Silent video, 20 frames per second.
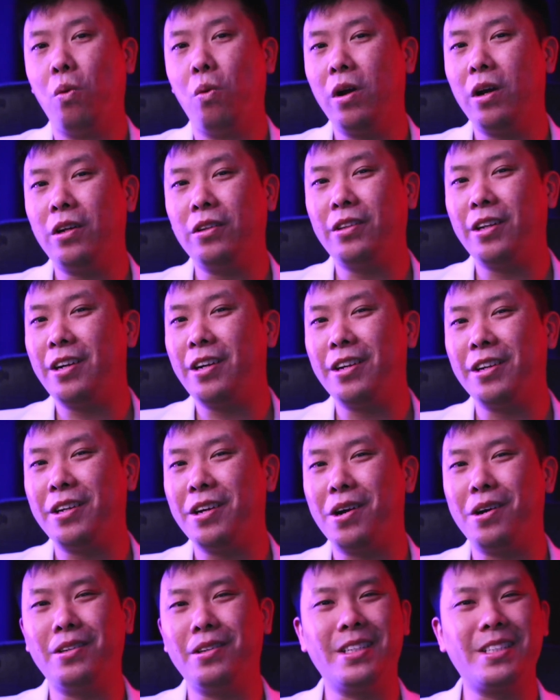Well, there you
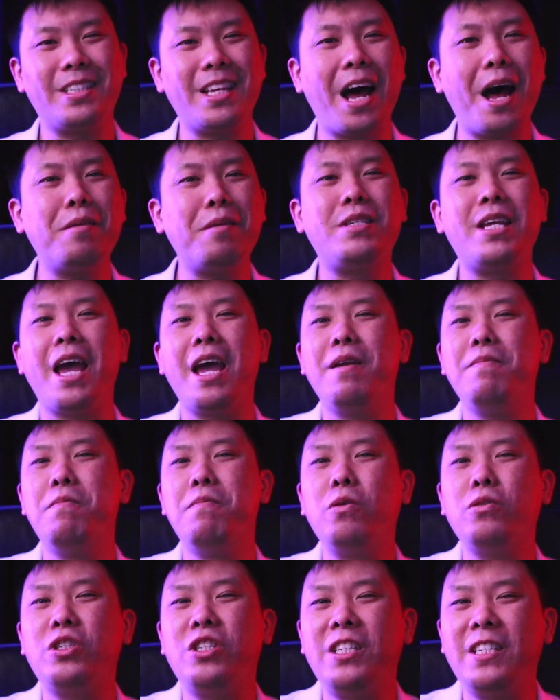go, the top 10
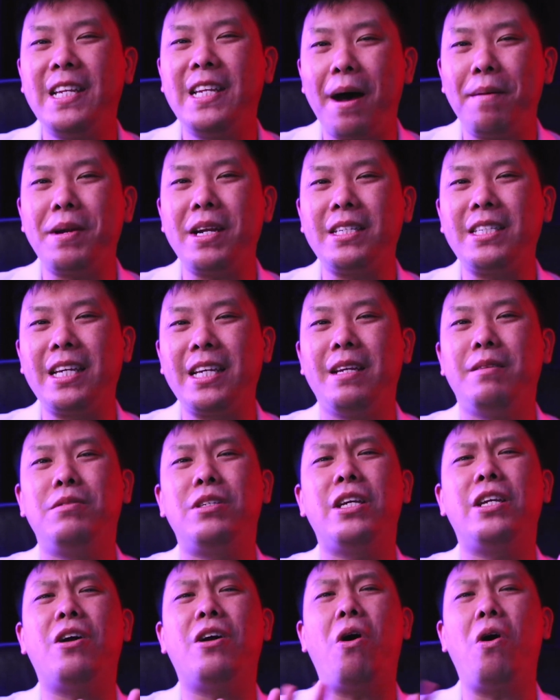most dominant teams
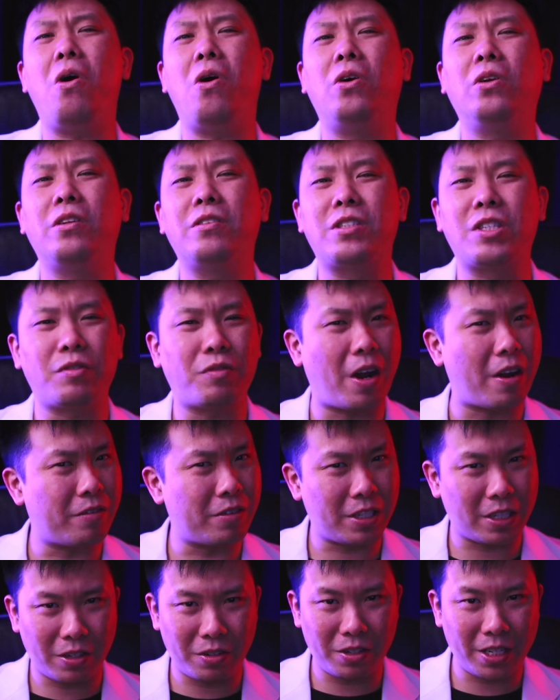in all of
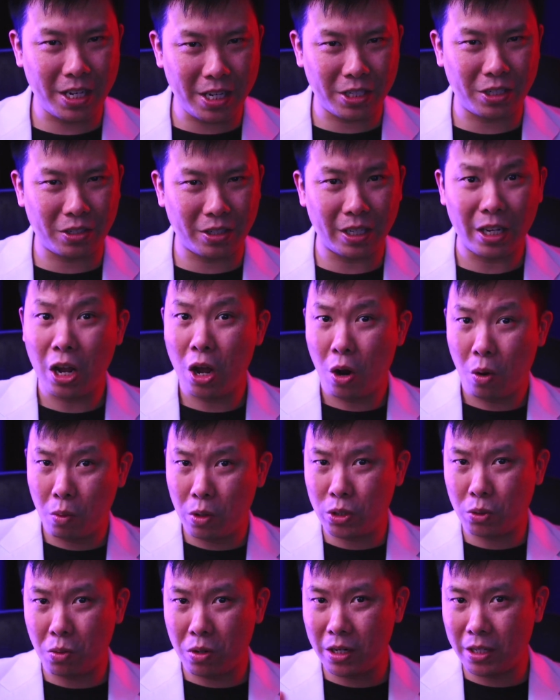Survivor Series history.
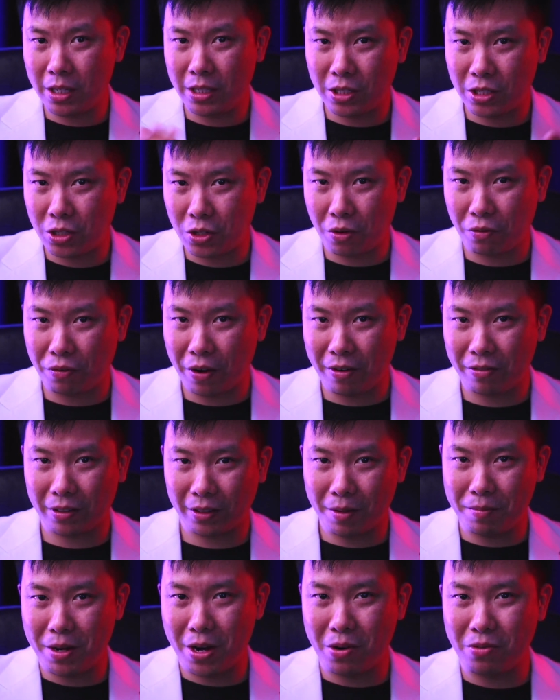Which one of these is your
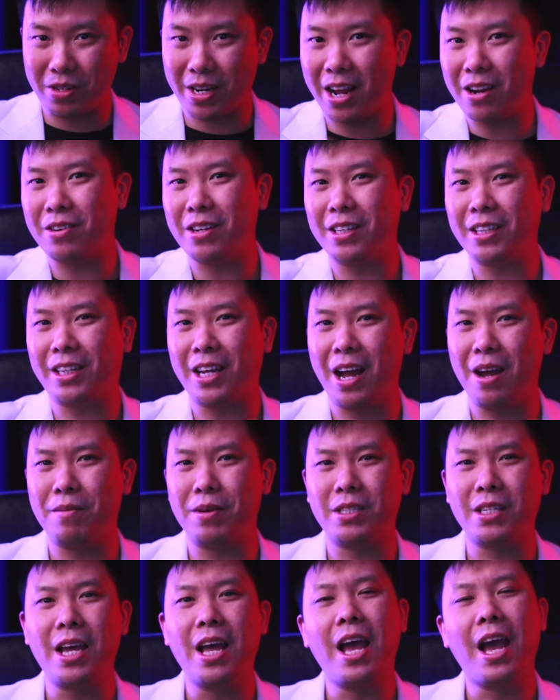favorite? Let me know down in the
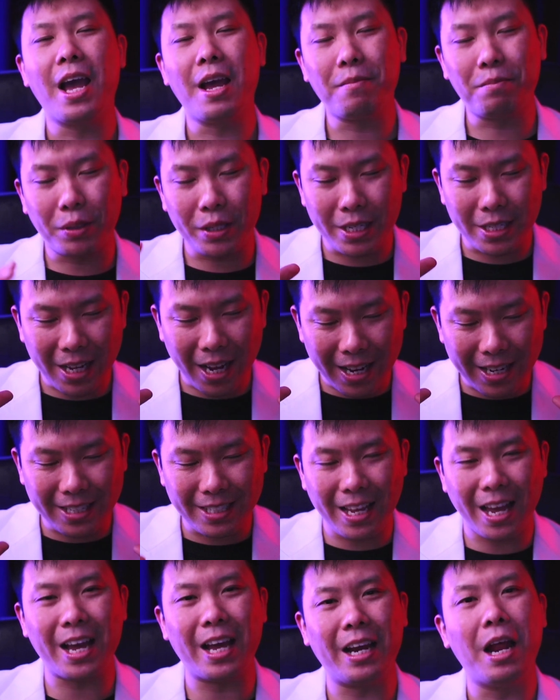comments. And please,
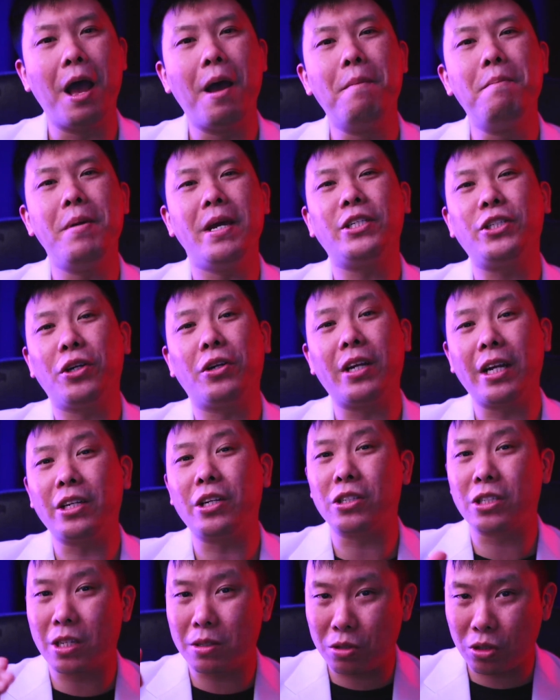again, make sure that
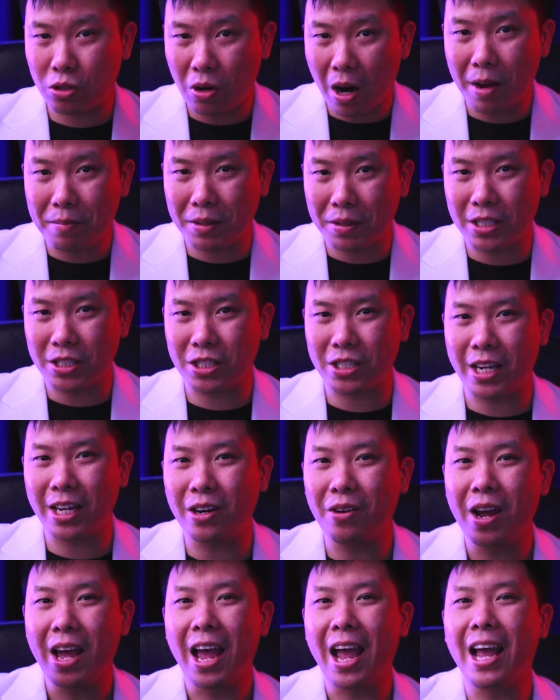you're subscribed to this
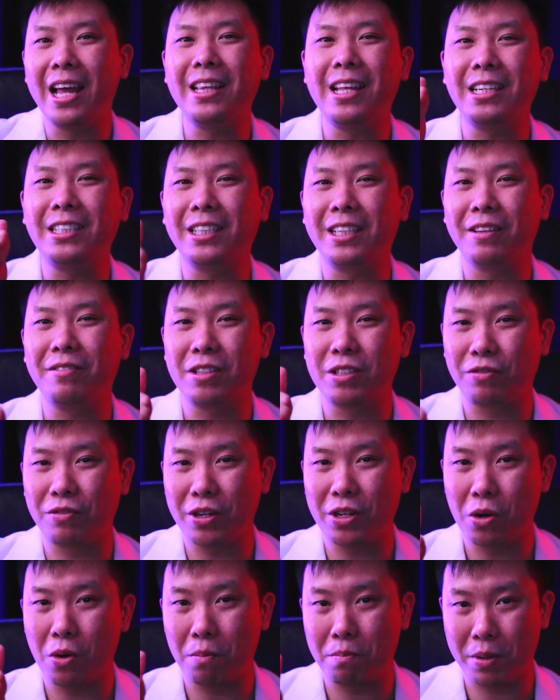channel and that you give this
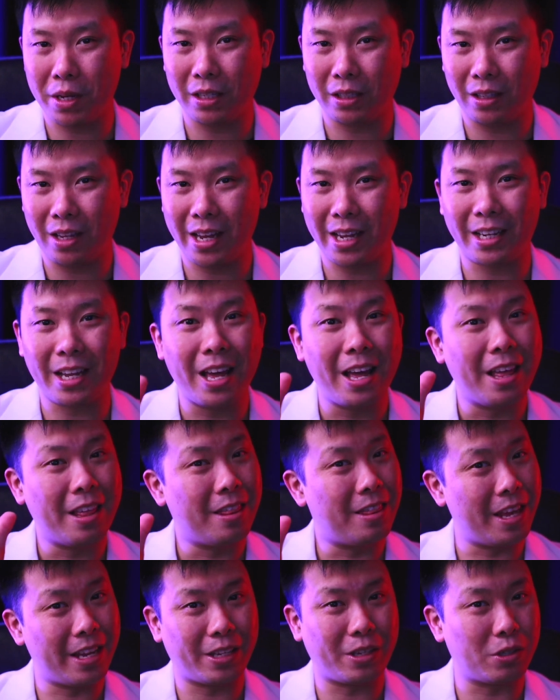video a big like.
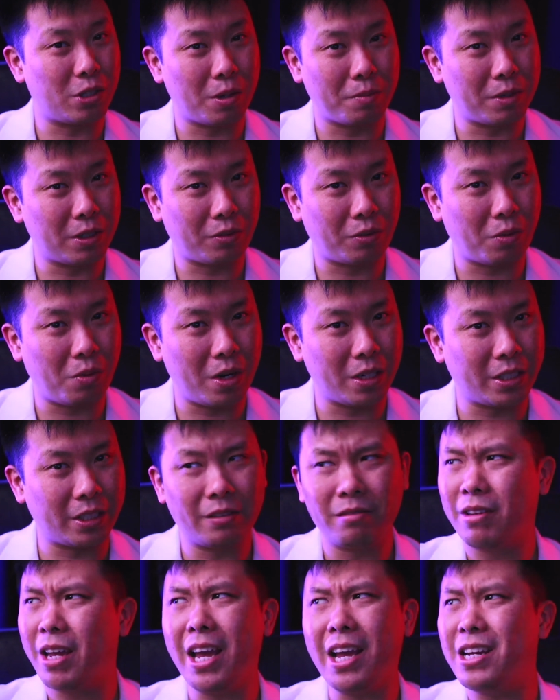Thank you so much for
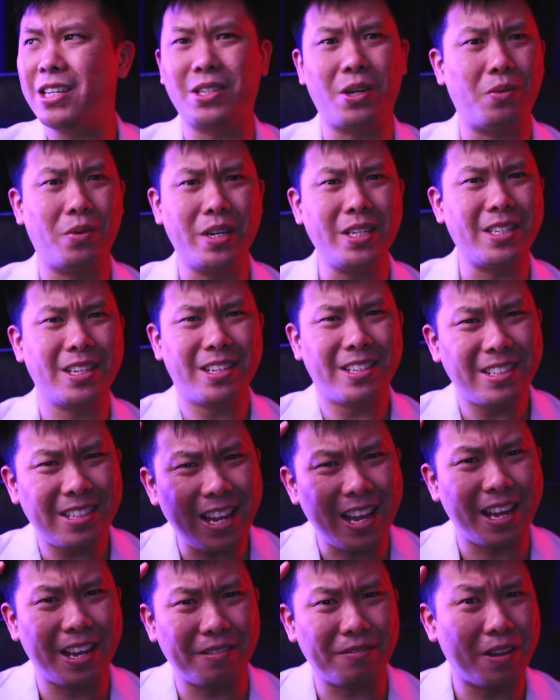watching, and as always,
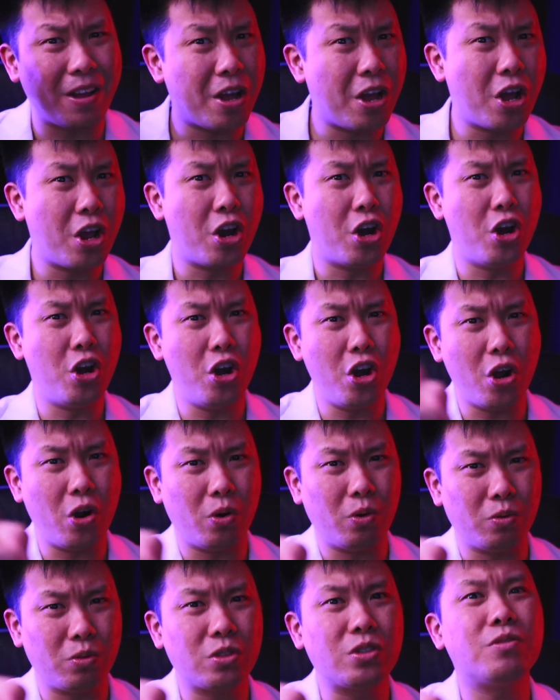Dave
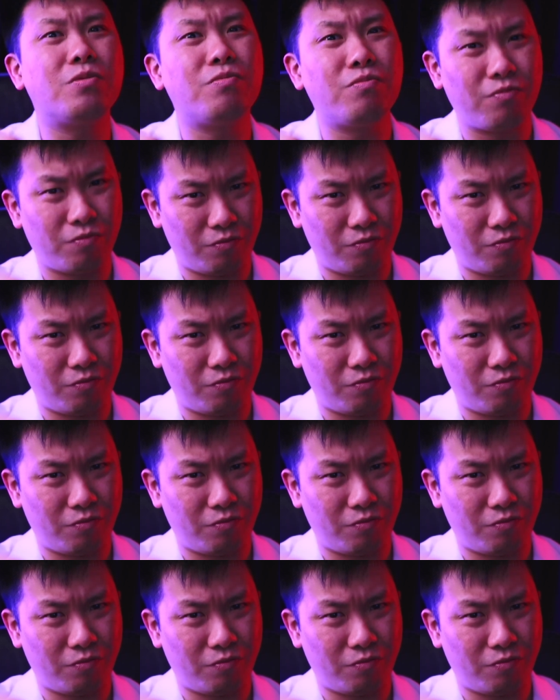knows.